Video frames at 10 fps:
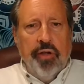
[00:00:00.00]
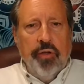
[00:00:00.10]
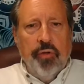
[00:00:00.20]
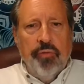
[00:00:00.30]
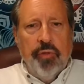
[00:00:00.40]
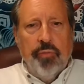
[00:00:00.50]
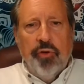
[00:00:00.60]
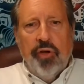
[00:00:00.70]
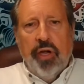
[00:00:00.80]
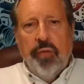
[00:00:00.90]
in
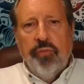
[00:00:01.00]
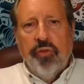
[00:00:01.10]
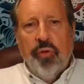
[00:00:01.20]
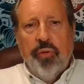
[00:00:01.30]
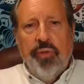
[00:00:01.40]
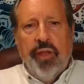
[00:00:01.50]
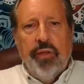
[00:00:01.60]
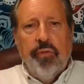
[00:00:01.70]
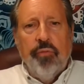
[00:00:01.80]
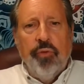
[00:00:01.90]
November, I'm told that
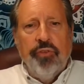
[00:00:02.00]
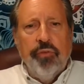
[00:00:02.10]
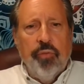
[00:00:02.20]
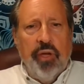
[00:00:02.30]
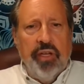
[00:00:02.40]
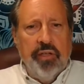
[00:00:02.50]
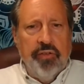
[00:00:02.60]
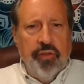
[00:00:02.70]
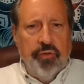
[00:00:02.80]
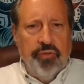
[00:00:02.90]
we should wait
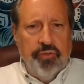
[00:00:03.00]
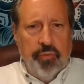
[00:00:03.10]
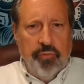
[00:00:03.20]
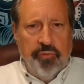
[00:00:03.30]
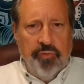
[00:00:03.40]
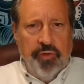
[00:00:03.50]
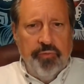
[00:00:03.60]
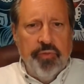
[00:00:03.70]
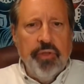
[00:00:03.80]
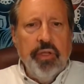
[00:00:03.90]
until December
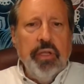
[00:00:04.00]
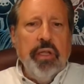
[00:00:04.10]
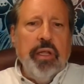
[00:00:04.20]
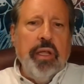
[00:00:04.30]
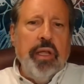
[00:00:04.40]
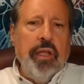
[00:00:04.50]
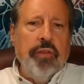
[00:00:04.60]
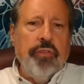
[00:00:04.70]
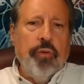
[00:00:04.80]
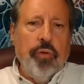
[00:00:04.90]
5th.
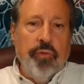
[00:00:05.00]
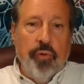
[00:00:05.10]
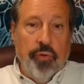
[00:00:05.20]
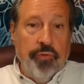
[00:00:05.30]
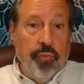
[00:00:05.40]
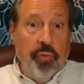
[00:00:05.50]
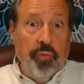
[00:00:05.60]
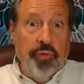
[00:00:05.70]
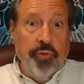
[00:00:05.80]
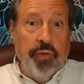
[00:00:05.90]
And so, of course, we
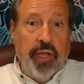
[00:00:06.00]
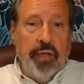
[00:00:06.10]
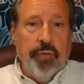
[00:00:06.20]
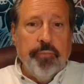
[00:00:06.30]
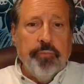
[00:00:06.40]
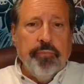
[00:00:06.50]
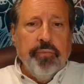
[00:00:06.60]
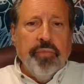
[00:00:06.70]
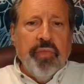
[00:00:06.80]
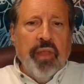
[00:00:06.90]
will do that.
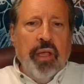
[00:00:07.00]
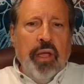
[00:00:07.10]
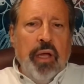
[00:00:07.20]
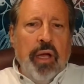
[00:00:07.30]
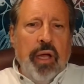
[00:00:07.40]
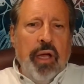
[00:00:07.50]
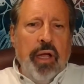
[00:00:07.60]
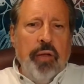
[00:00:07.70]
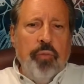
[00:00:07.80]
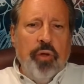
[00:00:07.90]

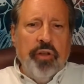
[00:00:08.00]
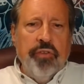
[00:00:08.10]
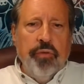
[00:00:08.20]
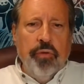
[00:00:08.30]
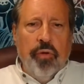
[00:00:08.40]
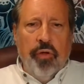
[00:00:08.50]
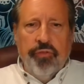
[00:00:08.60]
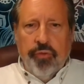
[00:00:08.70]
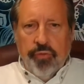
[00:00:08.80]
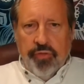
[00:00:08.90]
I want to
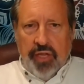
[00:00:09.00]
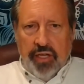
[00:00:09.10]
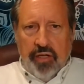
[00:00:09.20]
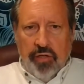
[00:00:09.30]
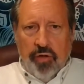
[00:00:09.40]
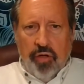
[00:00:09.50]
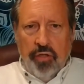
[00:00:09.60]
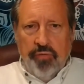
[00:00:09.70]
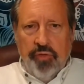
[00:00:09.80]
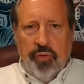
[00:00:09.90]
also thank all
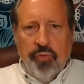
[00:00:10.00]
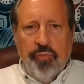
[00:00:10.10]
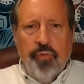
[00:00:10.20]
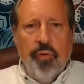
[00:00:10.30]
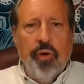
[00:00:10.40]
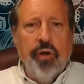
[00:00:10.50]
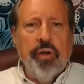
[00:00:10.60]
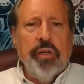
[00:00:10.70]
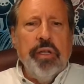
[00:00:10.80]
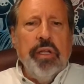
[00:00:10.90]
of you for